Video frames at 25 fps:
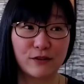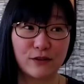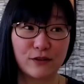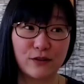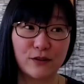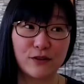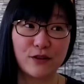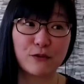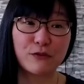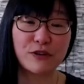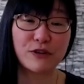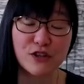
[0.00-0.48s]

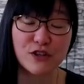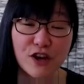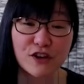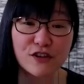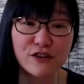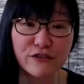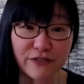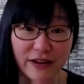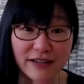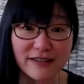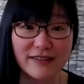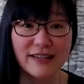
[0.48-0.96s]
the research
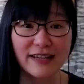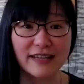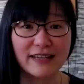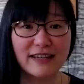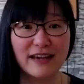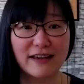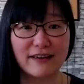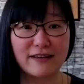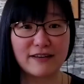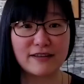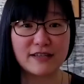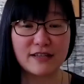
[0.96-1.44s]
funding.
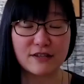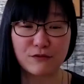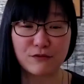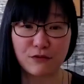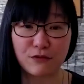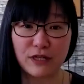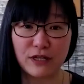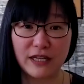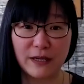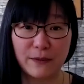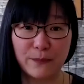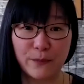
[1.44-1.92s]
It is
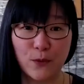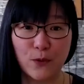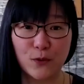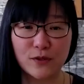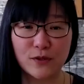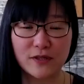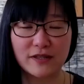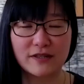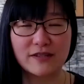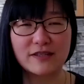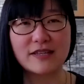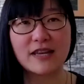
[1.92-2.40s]
really
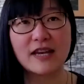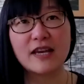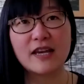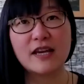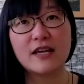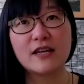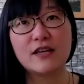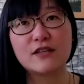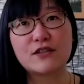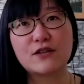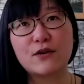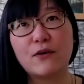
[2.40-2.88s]
important.
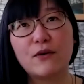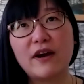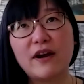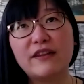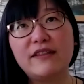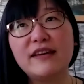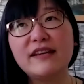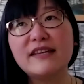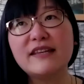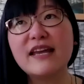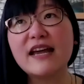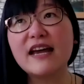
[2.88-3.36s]
So I
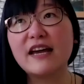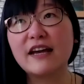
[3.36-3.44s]
think